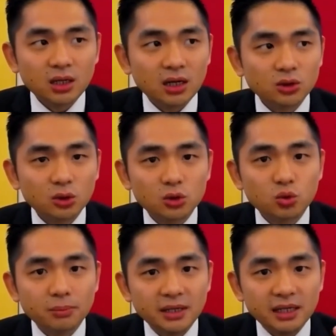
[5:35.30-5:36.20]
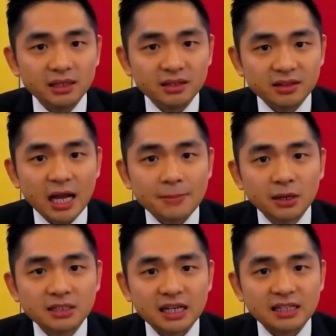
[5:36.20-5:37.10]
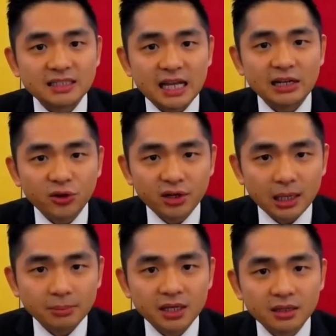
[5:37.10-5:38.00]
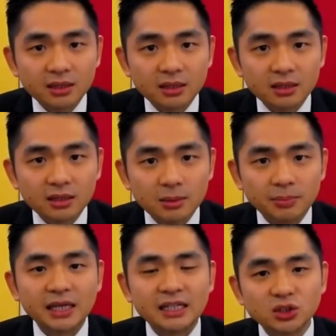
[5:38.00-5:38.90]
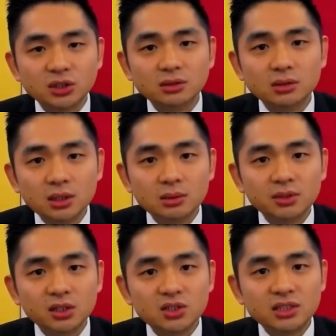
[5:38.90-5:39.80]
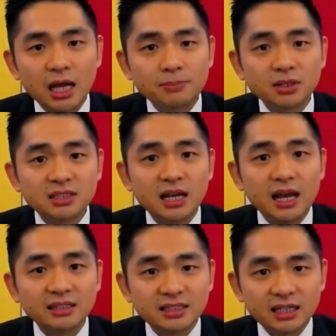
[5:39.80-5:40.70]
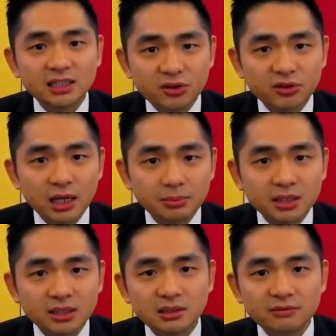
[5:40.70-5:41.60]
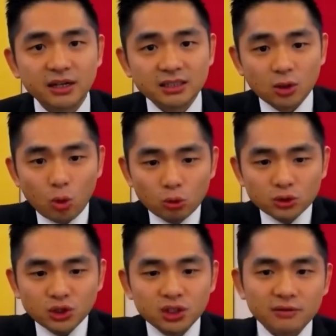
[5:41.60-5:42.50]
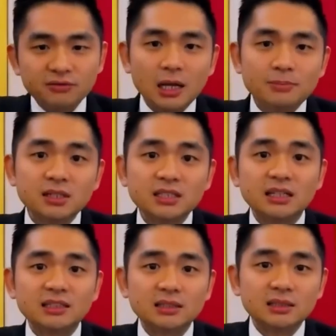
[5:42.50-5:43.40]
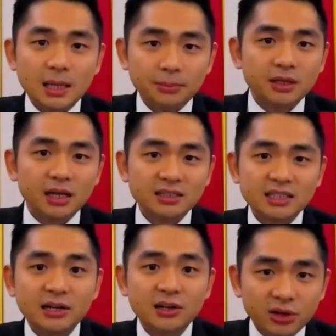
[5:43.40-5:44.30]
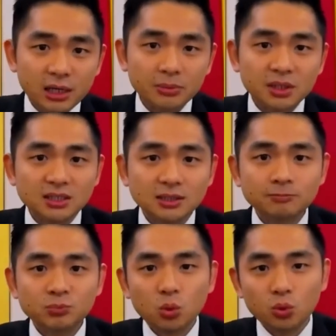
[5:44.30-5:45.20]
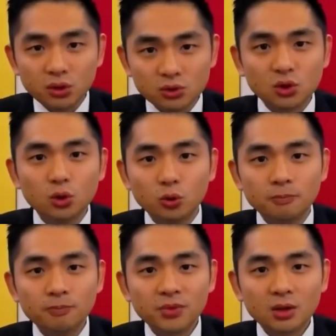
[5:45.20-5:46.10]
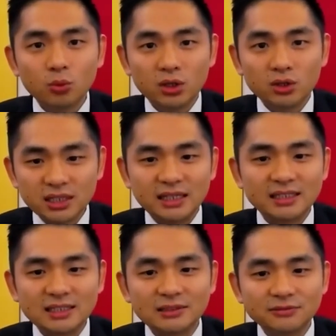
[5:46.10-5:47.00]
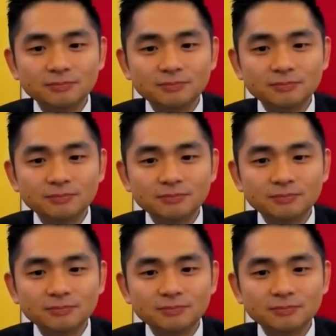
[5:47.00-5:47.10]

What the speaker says: Those will be in the diapers and sanitary napkin application, because diapers and sanitary napkins, in fact, the whole sheet of diapers and sanitary napkins would use glue, would use adhesive.